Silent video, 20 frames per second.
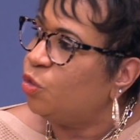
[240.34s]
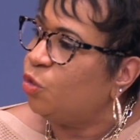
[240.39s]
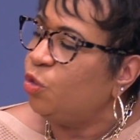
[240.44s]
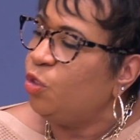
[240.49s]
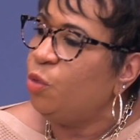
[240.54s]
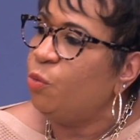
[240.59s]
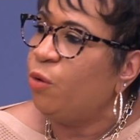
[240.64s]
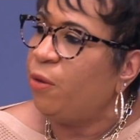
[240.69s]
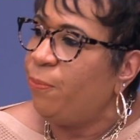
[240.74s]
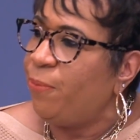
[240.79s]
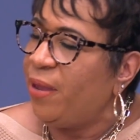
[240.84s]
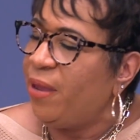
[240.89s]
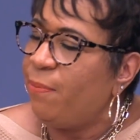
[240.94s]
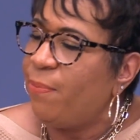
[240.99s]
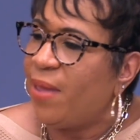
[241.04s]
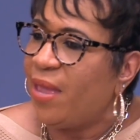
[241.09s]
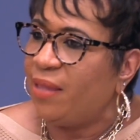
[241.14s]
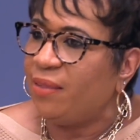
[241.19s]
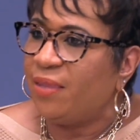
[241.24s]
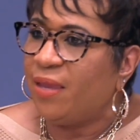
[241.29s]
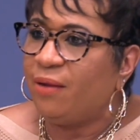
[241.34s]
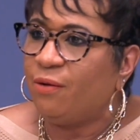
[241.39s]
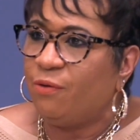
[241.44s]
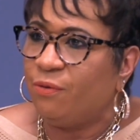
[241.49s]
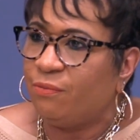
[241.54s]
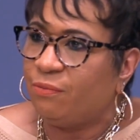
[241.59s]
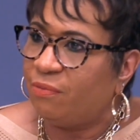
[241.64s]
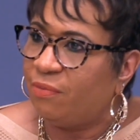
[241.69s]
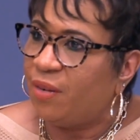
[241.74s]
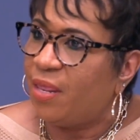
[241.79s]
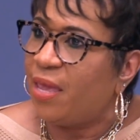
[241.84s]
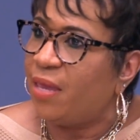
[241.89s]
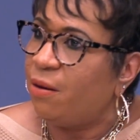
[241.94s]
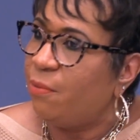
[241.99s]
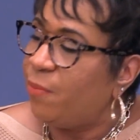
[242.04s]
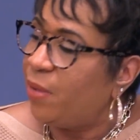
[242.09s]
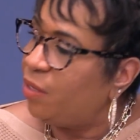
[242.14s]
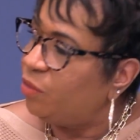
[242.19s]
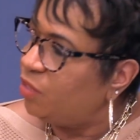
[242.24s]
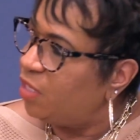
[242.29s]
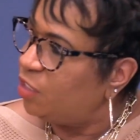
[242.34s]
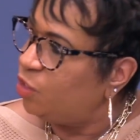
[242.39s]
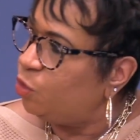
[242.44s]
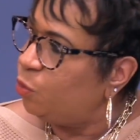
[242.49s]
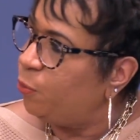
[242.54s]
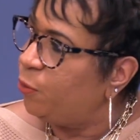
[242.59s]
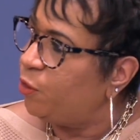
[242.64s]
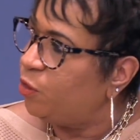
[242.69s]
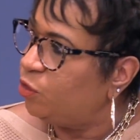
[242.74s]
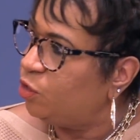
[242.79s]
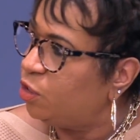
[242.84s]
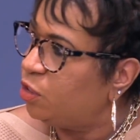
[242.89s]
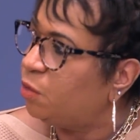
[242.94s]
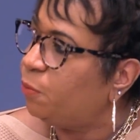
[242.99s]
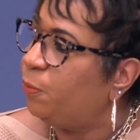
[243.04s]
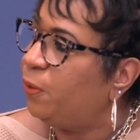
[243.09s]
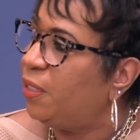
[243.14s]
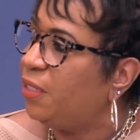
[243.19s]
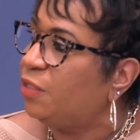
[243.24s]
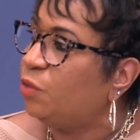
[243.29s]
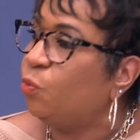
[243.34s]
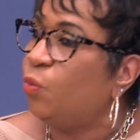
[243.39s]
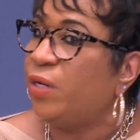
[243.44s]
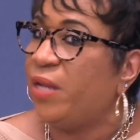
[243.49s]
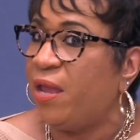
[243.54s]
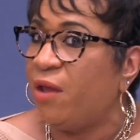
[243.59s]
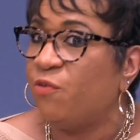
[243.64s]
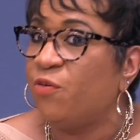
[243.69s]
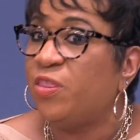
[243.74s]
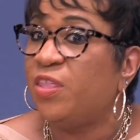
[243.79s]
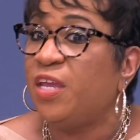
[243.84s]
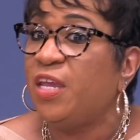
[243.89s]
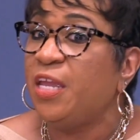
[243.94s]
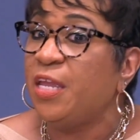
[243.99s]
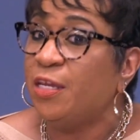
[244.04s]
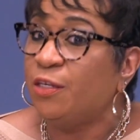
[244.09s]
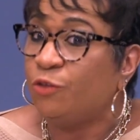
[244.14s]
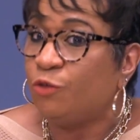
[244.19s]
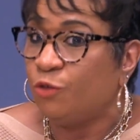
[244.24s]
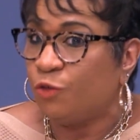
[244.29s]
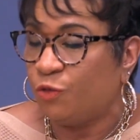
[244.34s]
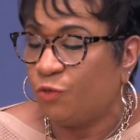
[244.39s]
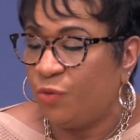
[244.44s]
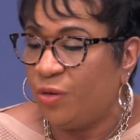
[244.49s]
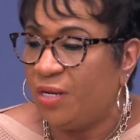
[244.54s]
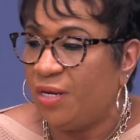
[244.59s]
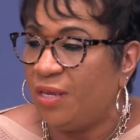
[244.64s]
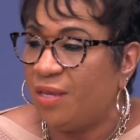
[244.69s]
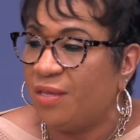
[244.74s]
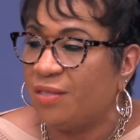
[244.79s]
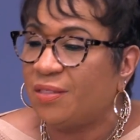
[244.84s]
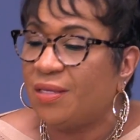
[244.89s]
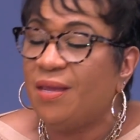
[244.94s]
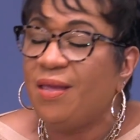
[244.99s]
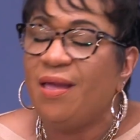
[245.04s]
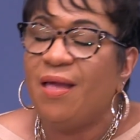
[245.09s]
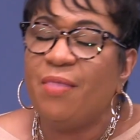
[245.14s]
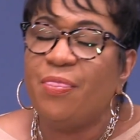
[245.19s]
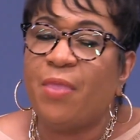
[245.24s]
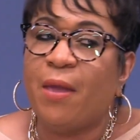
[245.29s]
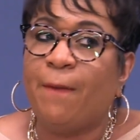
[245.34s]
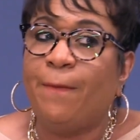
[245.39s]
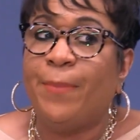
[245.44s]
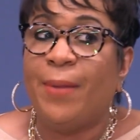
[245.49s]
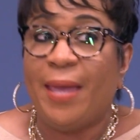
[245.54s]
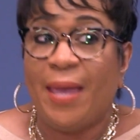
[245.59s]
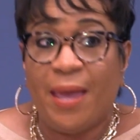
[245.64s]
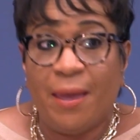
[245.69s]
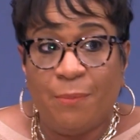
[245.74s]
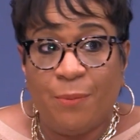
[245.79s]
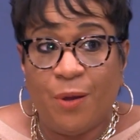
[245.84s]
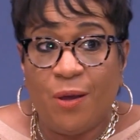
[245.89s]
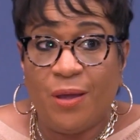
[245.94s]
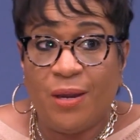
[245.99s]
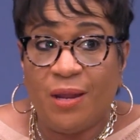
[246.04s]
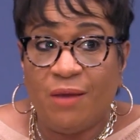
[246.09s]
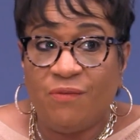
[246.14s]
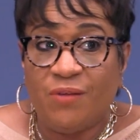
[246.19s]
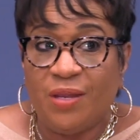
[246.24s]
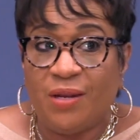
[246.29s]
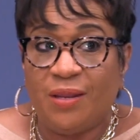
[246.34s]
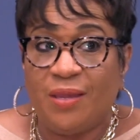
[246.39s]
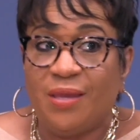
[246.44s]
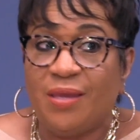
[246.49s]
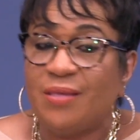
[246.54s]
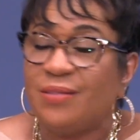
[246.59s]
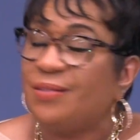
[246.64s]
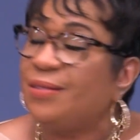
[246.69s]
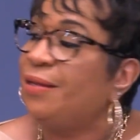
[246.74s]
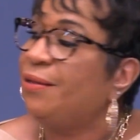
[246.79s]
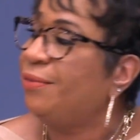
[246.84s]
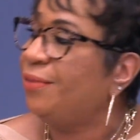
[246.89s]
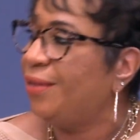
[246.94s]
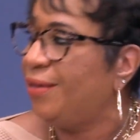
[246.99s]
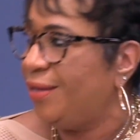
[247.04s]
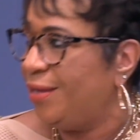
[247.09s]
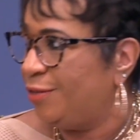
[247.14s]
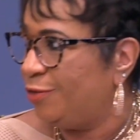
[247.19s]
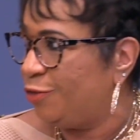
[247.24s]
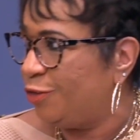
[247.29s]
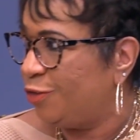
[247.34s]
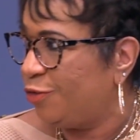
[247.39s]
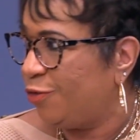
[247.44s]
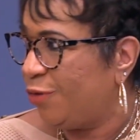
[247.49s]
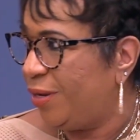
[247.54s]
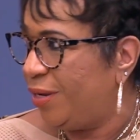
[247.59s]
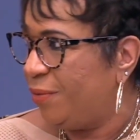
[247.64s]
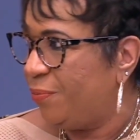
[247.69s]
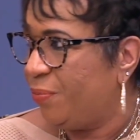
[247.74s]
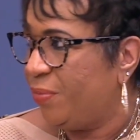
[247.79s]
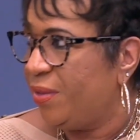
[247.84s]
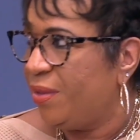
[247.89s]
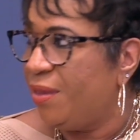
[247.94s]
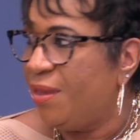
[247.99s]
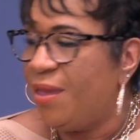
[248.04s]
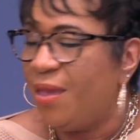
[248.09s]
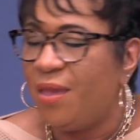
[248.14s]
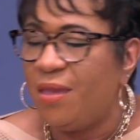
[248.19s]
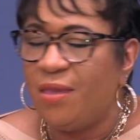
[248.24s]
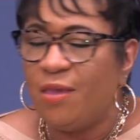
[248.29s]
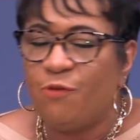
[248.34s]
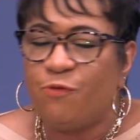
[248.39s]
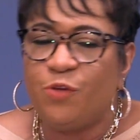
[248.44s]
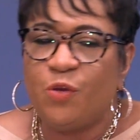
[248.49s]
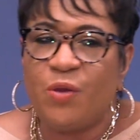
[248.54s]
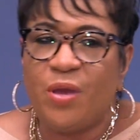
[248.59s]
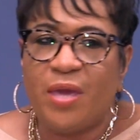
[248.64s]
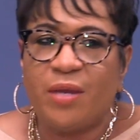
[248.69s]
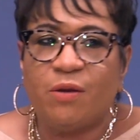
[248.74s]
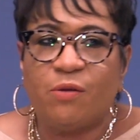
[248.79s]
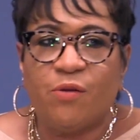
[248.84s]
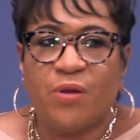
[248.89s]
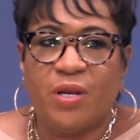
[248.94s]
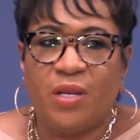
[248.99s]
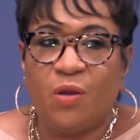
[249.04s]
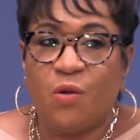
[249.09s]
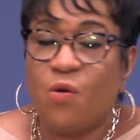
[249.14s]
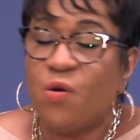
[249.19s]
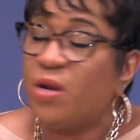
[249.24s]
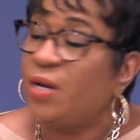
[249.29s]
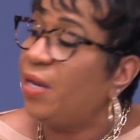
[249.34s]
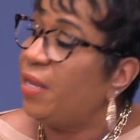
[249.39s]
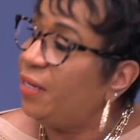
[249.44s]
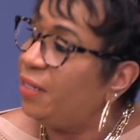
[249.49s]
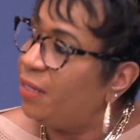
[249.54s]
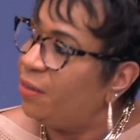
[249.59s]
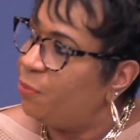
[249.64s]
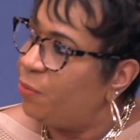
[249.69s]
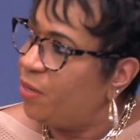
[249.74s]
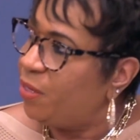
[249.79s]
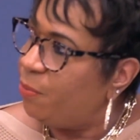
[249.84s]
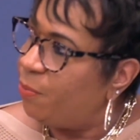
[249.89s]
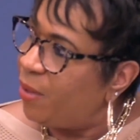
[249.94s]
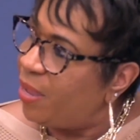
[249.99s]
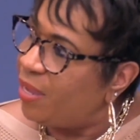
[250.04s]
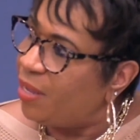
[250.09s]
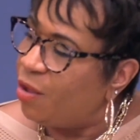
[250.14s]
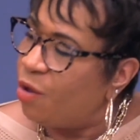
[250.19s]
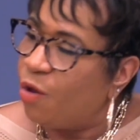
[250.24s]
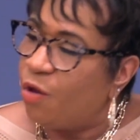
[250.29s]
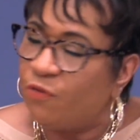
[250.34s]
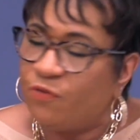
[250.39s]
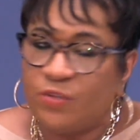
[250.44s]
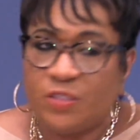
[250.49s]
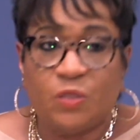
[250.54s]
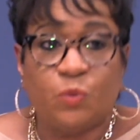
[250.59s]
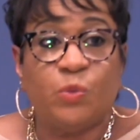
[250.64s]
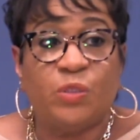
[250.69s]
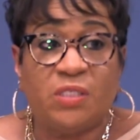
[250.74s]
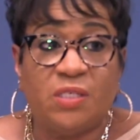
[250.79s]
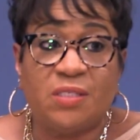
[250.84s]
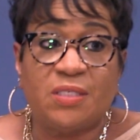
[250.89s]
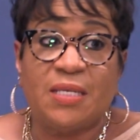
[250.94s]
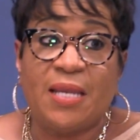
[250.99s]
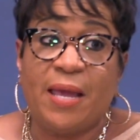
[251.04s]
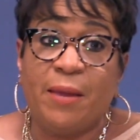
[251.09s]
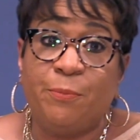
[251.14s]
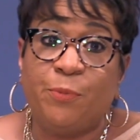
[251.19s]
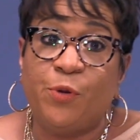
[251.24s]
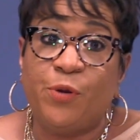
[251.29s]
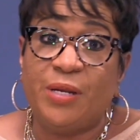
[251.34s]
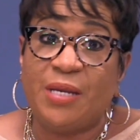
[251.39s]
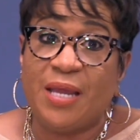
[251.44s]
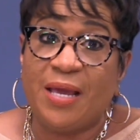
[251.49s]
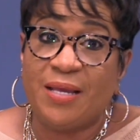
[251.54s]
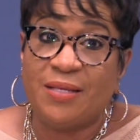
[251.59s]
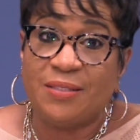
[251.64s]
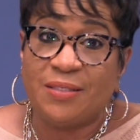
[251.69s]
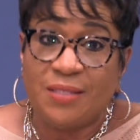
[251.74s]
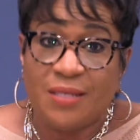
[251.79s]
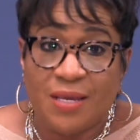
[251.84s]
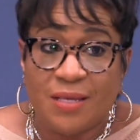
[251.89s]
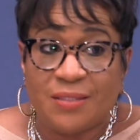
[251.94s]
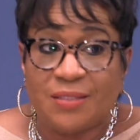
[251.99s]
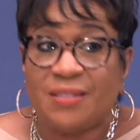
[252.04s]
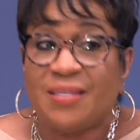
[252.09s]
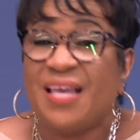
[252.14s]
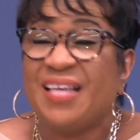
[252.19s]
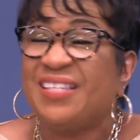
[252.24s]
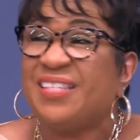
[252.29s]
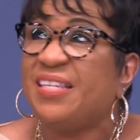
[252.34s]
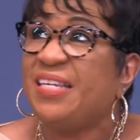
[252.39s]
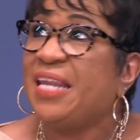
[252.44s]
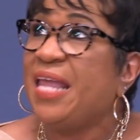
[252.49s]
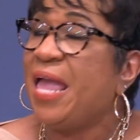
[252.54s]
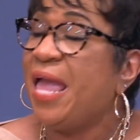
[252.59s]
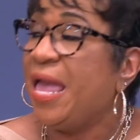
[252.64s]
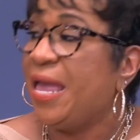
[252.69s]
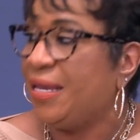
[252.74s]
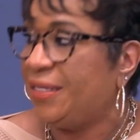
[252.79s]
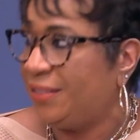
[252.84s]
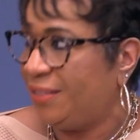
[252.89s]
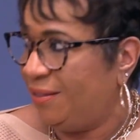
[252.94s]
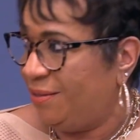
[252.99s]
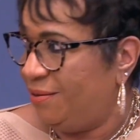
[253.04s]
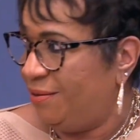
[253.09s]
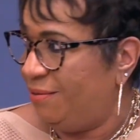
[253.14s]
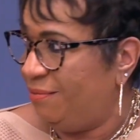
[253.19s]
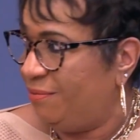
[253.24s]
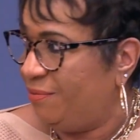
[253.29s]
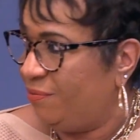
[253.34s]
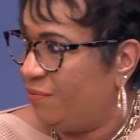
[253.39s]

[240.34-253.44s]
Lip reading: you would pay back that amount that you purchased plus whatever the interest rate is. The bad part of it is the interest rate. If you had a credit card like Liberty Bank offers, which is 9.96, that's an excellent